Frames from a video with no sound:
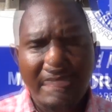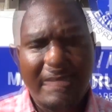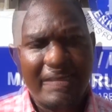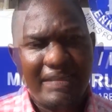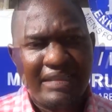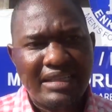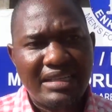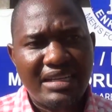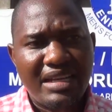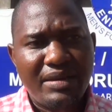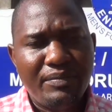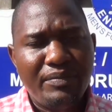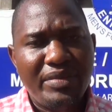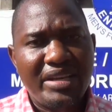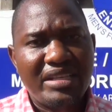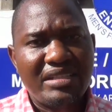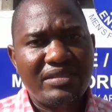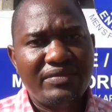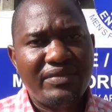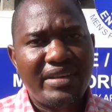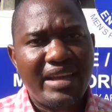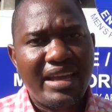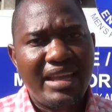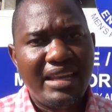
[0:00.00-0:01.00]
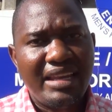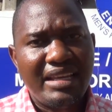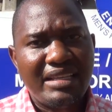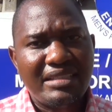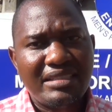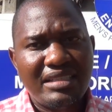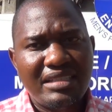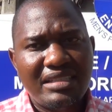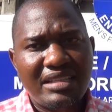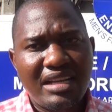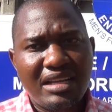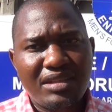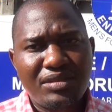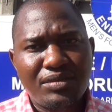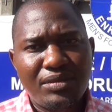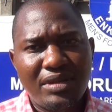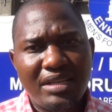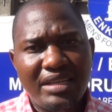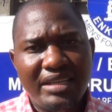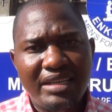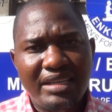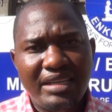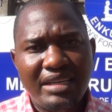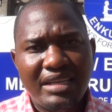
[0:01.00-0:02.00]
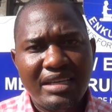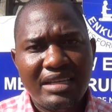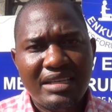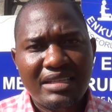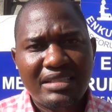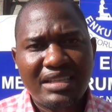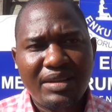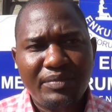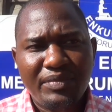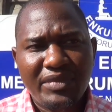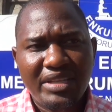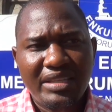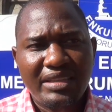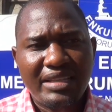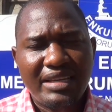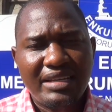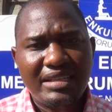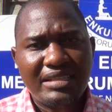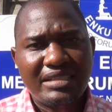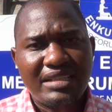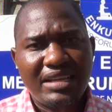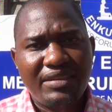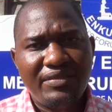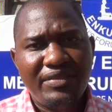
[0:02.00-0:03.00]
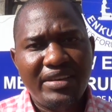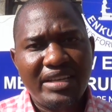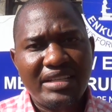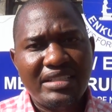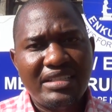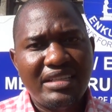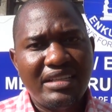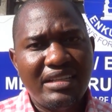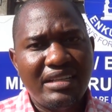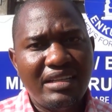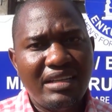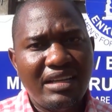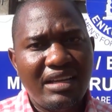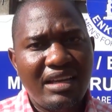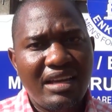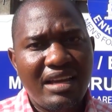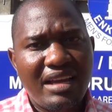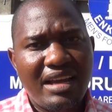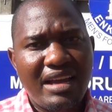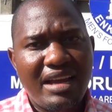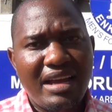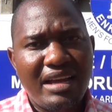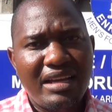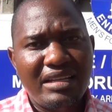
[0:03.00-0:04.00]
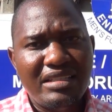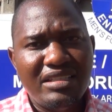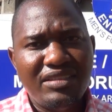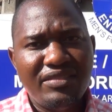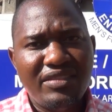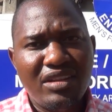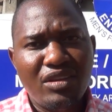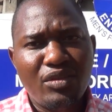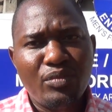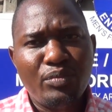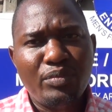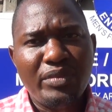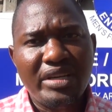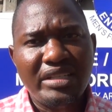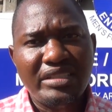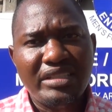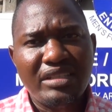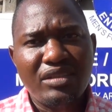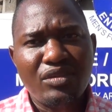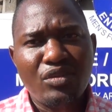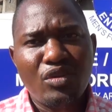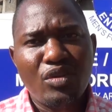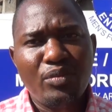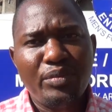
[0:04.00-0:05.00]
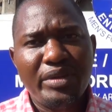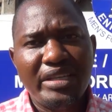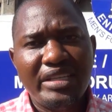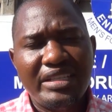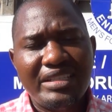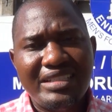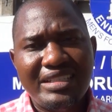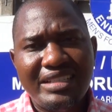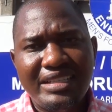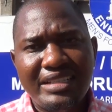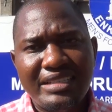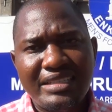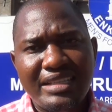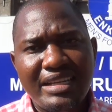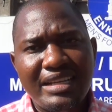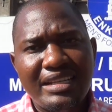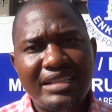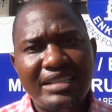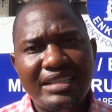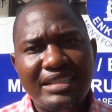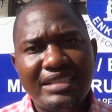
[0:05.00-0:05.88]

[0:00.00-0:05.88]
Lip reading: Gender-based violence is actually something that is affecting development in communities, and